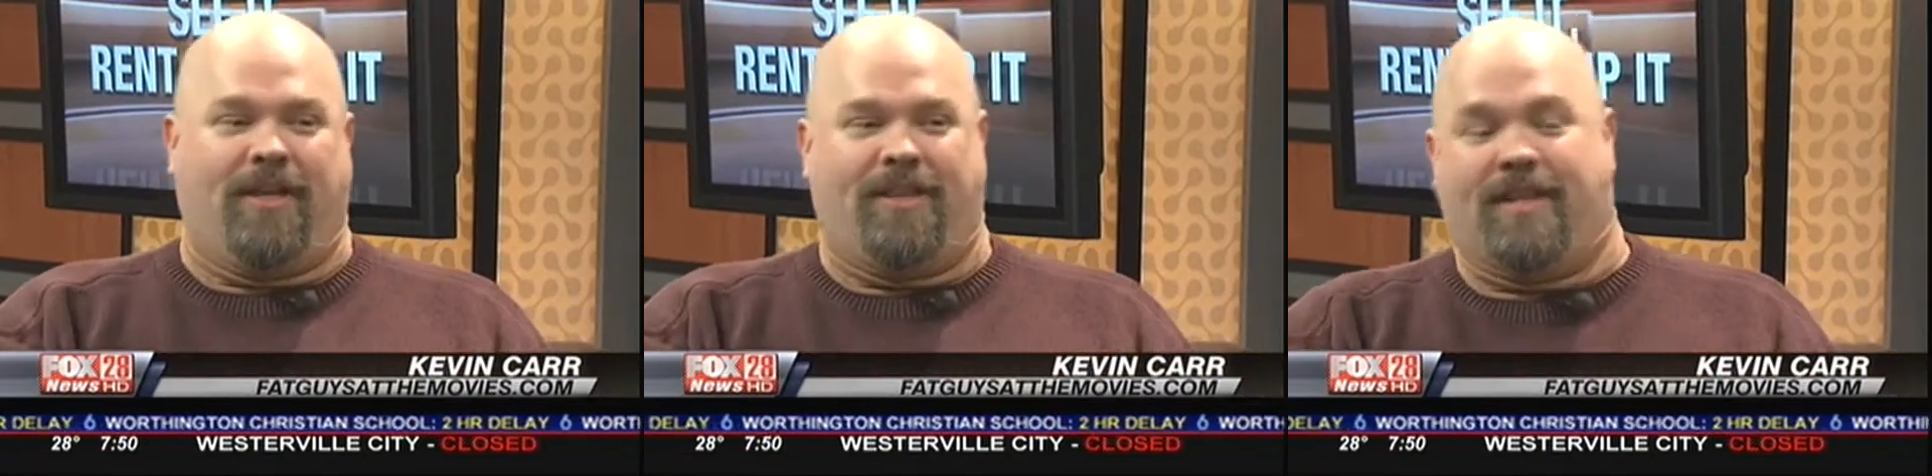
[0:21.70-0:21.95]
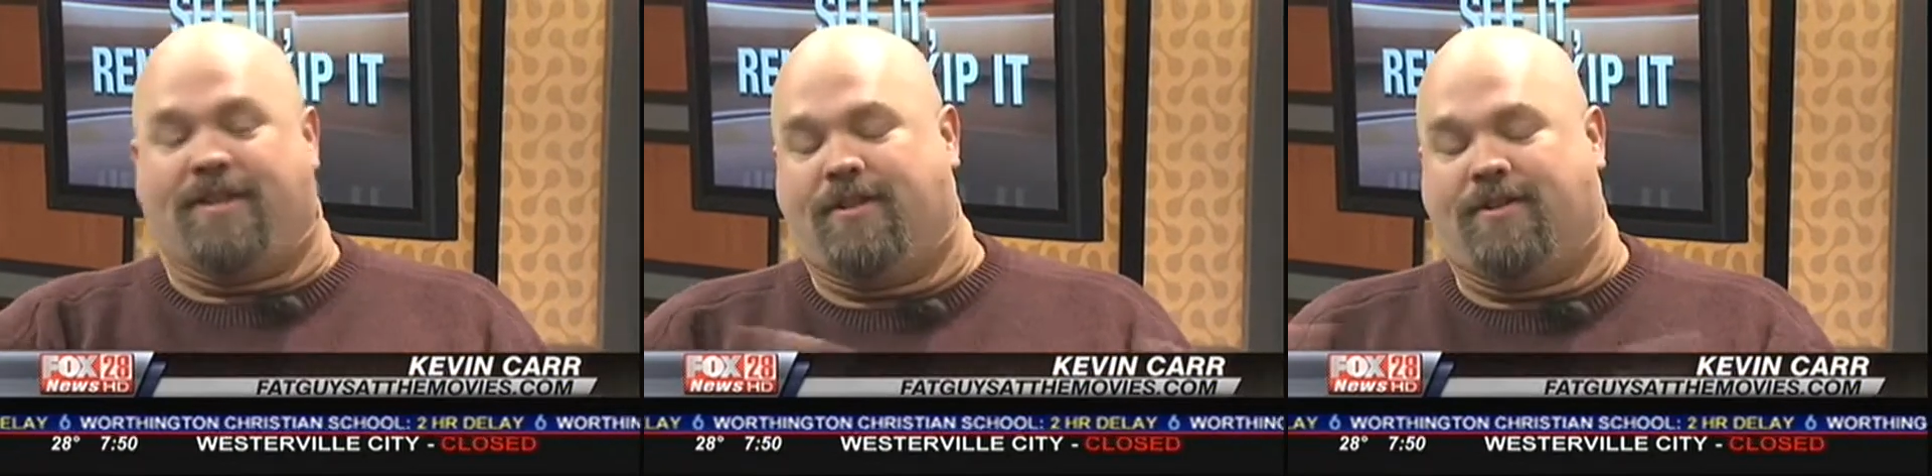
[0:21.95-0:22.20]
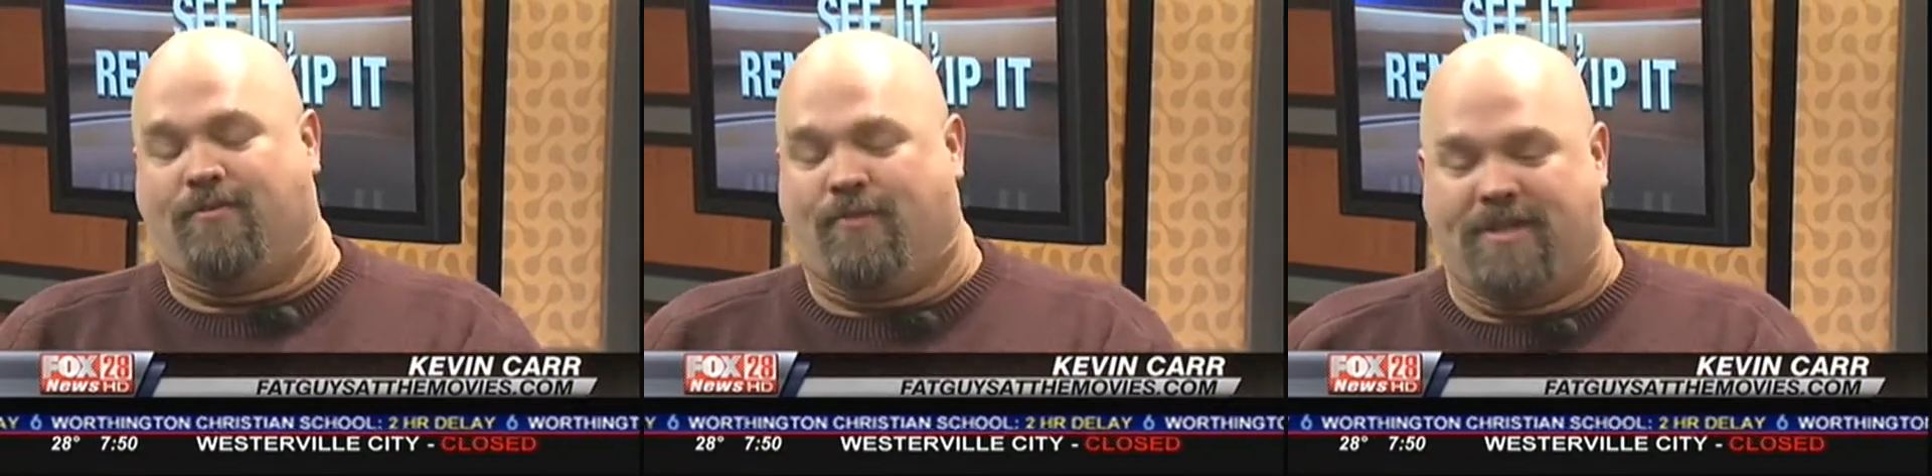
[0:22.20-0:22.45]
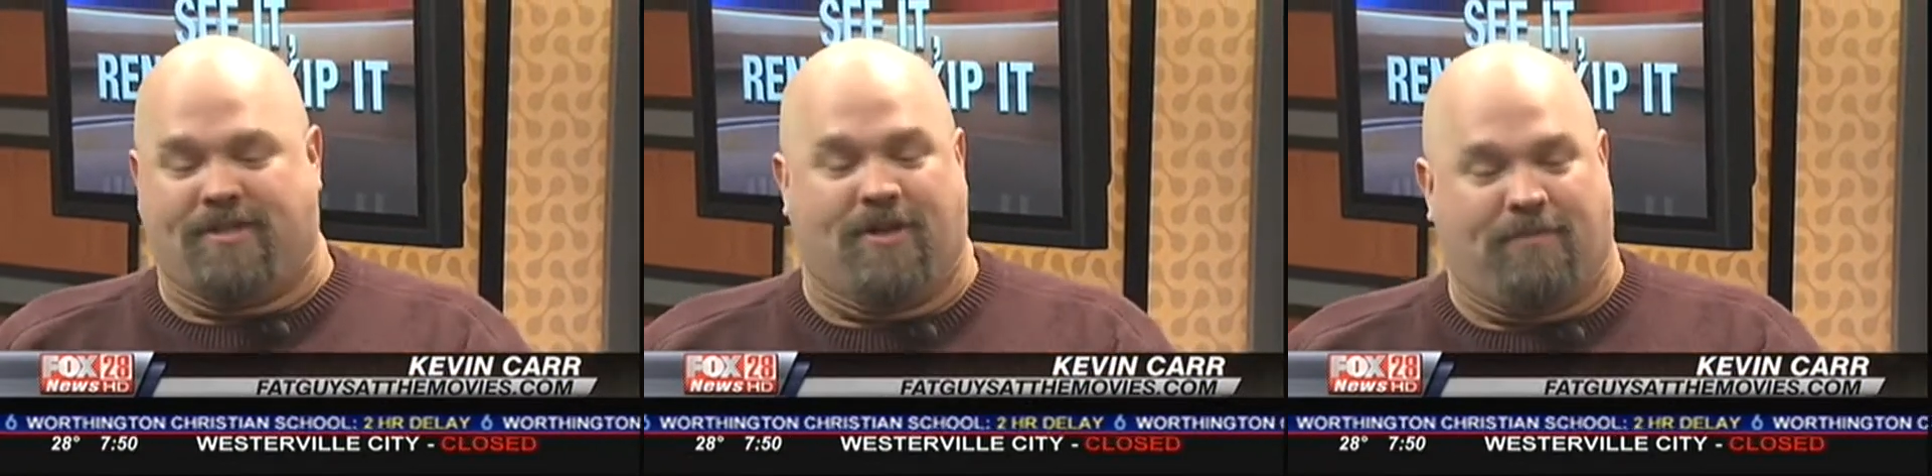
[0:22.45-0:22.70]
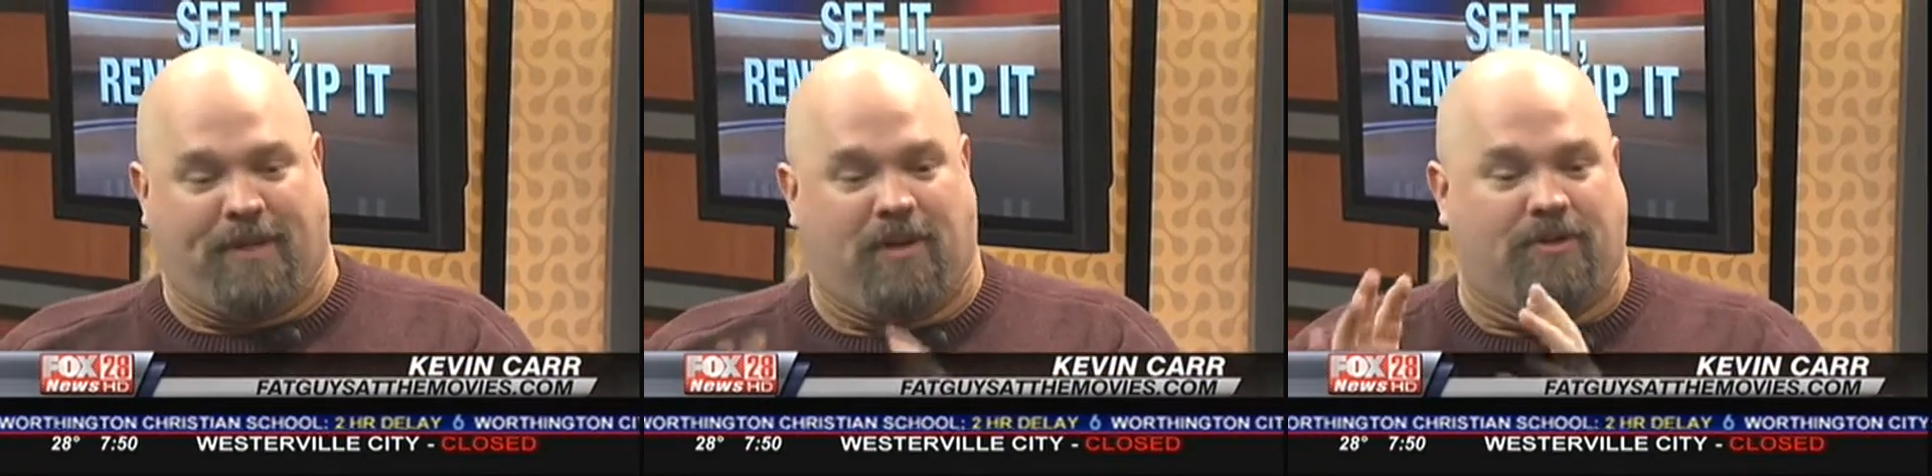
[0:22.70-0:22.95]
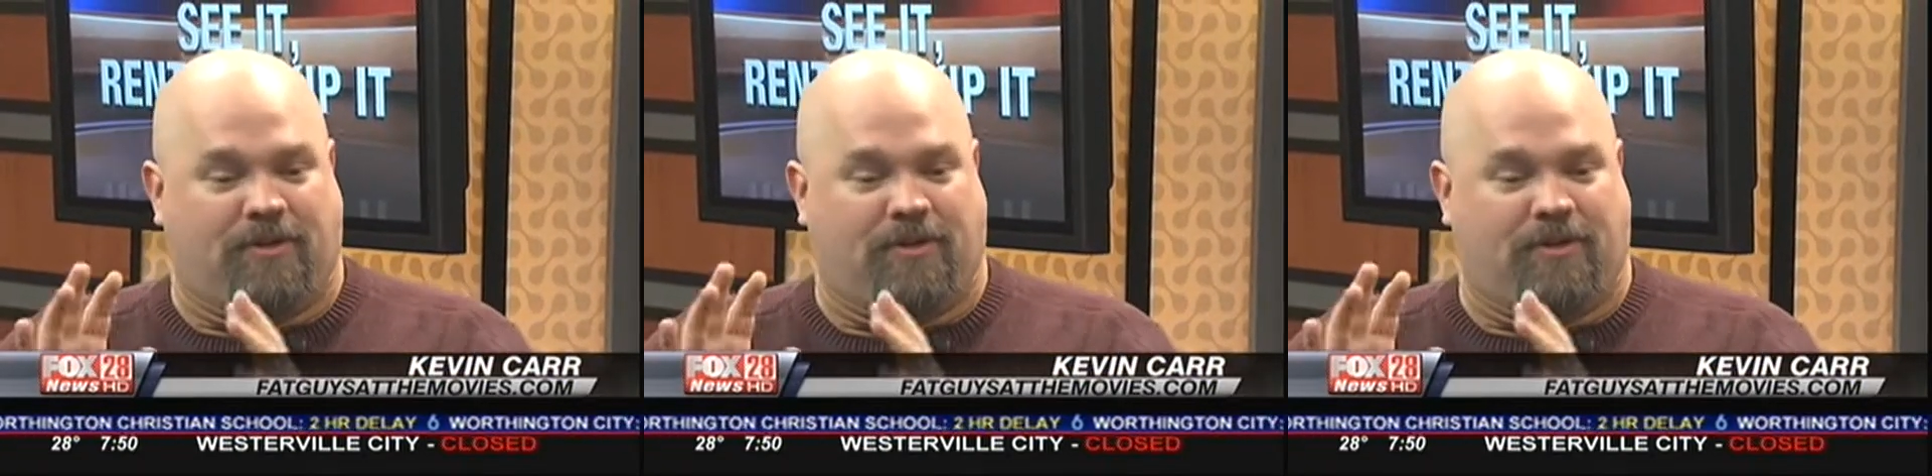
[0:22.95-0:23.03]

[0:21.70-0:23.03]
I really think the wind's going to blow